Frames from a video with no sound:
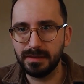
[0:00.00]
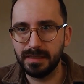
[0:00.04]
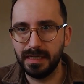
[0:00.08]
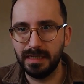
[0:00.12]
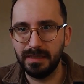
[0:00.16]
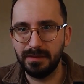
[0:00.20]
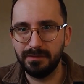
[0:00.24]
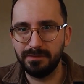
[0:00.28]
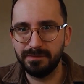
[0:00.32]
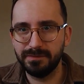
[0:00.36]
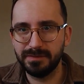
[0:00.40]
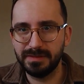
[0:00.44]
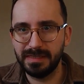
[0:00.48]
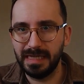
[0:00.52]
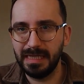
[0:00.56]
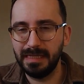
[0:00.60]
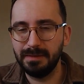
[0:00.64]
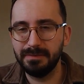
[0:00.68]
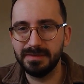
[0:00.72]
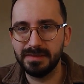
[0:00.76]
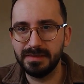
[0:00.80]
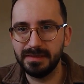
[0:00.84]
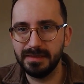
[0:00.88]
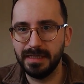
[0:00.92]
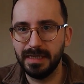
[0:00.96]
kind of
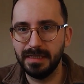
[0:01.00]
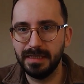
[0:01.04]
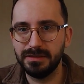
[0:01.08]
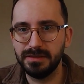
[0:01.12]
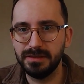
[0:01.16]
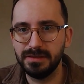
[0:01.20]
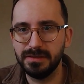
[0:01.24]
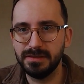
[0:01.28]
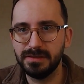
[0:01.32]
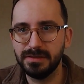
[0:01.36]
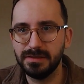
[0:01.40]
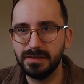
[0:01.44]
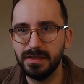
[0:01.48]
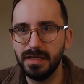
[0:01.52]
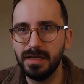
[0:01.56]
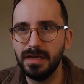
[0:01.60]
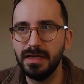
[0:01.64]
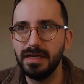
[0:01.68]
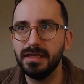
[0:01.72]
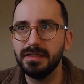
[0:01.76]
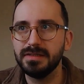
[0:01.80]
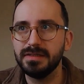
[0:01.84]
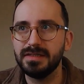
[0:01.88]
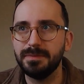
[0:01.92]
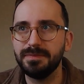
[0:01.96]
tames the edges.
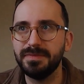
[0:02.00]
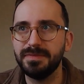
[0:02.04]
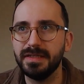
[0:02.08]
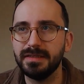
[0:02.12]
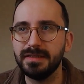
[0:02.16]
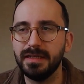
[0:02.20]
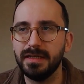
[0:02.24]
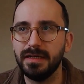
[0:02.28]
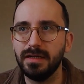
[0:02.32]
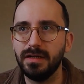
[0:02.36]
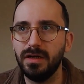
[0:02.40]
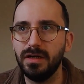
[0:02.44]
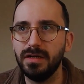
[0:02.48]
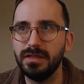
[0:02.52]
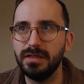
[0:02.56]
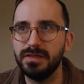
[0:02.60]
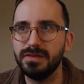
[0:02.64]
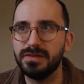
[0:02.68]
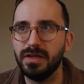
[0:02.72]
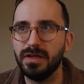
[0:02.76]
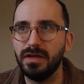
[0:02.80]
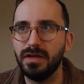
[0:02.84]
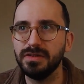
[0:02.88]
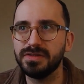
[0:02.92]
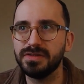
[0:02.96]
Something that
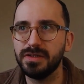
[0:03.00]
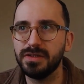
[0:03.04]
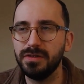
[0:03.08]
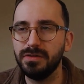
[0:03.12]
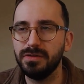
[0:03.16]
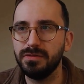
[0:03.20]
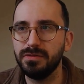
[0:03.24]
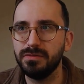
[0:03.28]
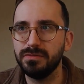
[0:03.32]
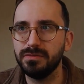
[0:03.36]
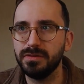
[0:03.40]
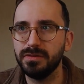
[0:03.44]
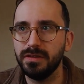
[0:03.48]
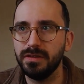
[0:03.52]
is also,